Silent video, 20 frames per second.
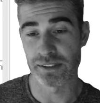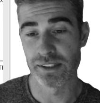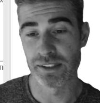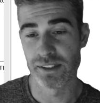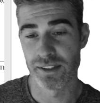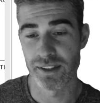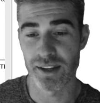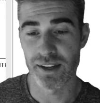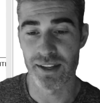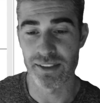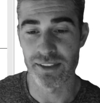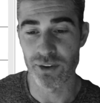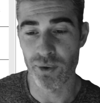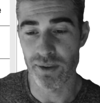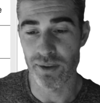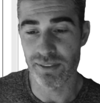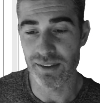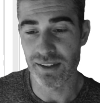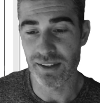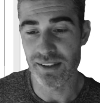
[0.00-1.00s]
And the great
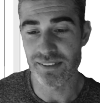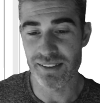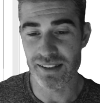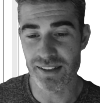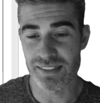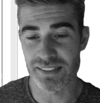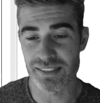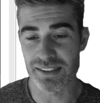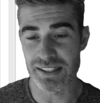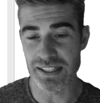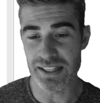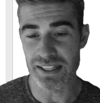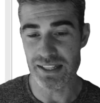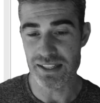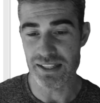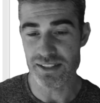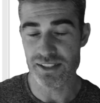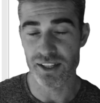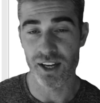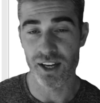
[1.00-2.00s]
thing is that
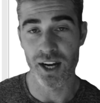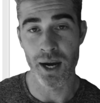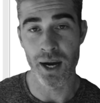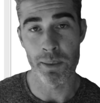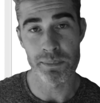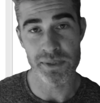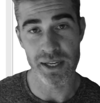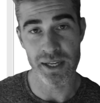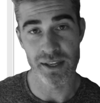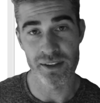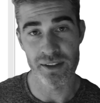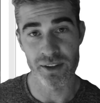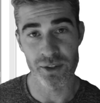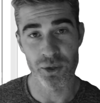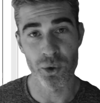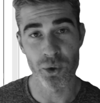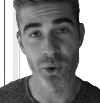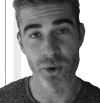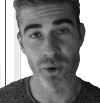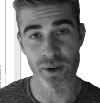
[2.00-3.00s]
these update
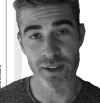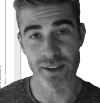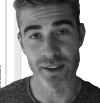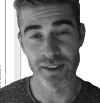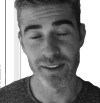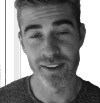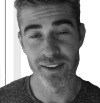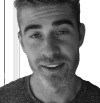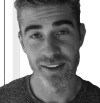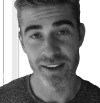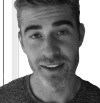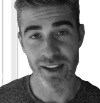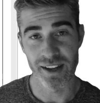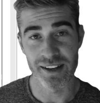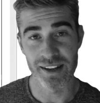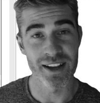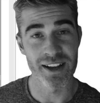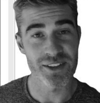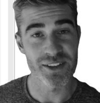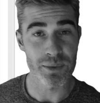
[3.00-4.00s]
according and
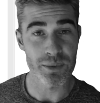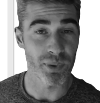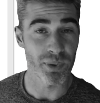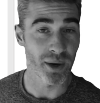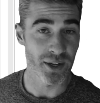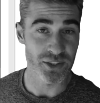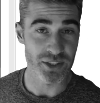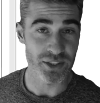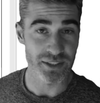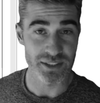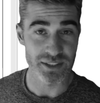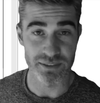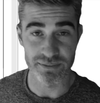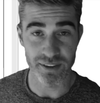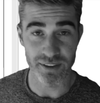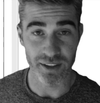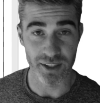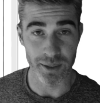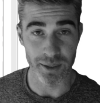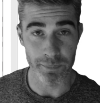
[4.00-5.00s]
as your project
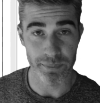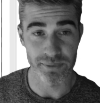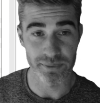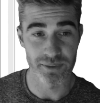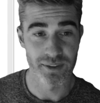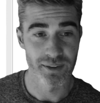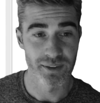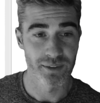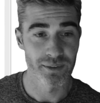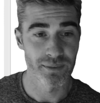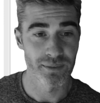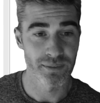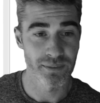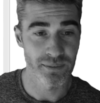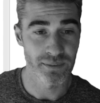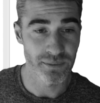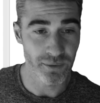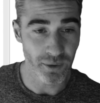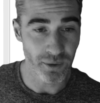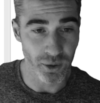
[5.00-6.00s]
develops.
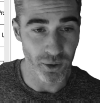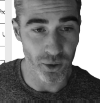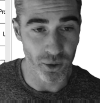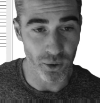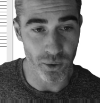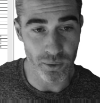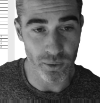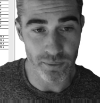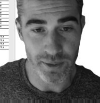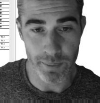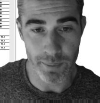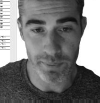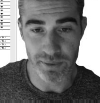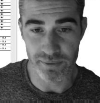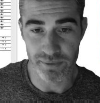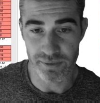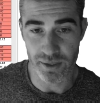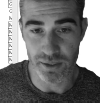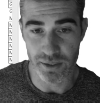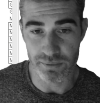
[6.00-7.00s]
So that being
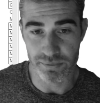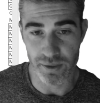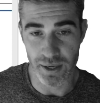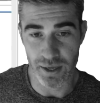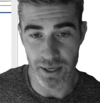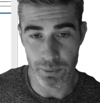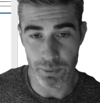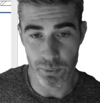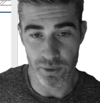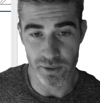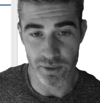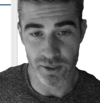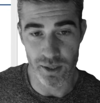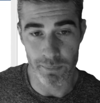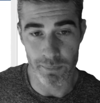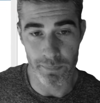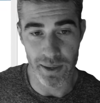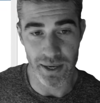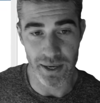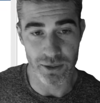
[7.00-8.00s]
said, if I were to come
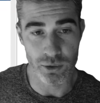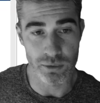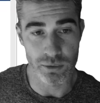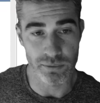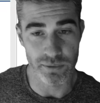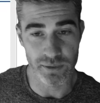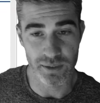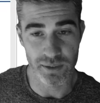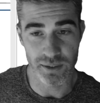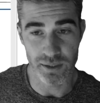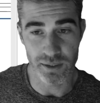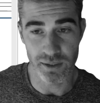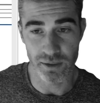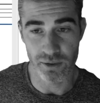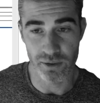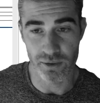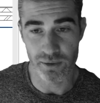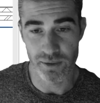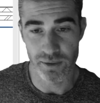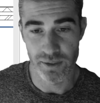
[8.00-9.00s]
back over
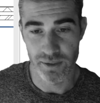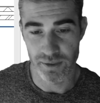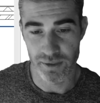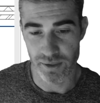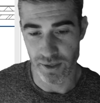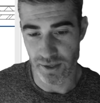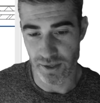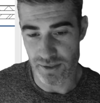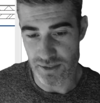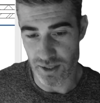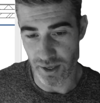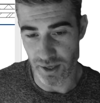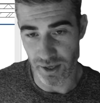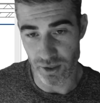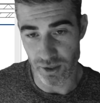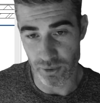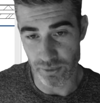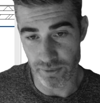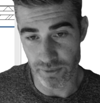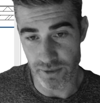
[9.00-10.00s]
here and
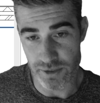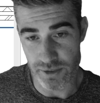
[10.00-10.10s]
tile this,